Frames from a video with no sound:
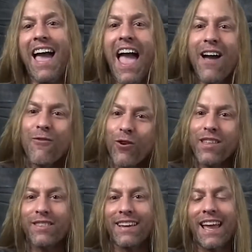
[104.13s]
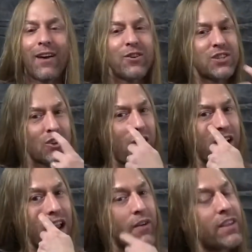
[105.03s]
Everything, every
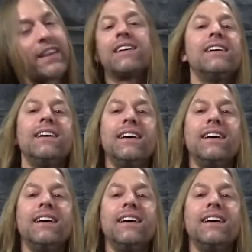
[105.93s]
song, everything.